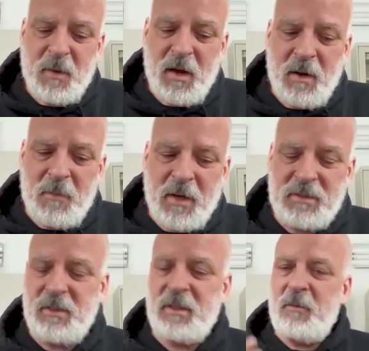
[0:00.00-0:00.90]
um, I
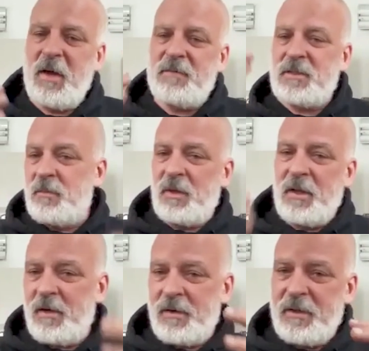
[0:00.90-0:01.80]
see that we have
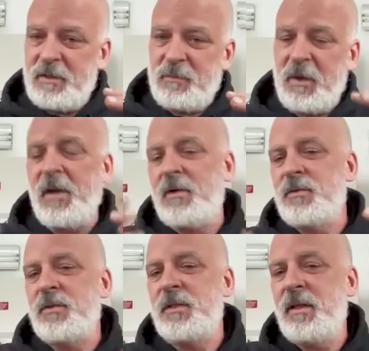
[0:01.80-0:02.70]
similarities, but I
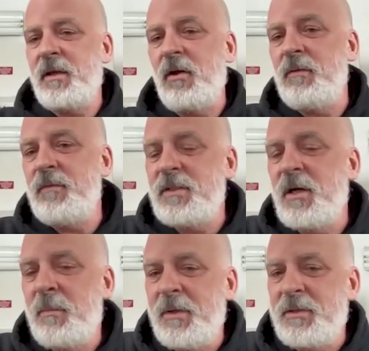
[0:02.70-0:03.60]
also see that all of these
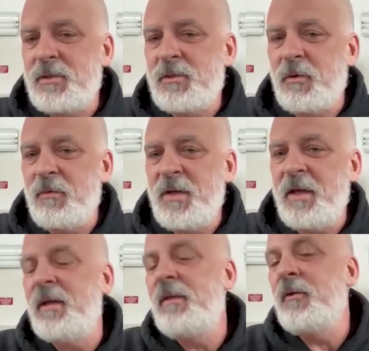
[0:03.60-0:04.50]
companies are sort of
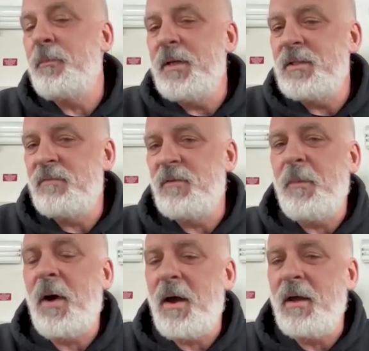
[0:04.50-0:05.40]
taking their piece of the
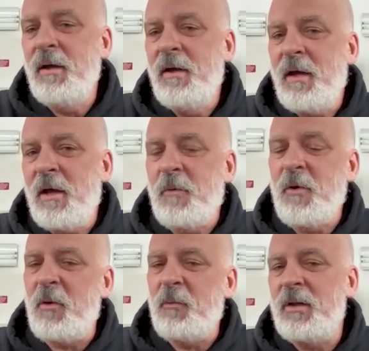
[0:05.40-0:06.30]
pie and we're
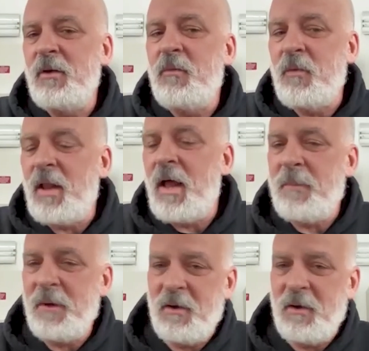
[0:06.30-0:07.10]
not really overlapping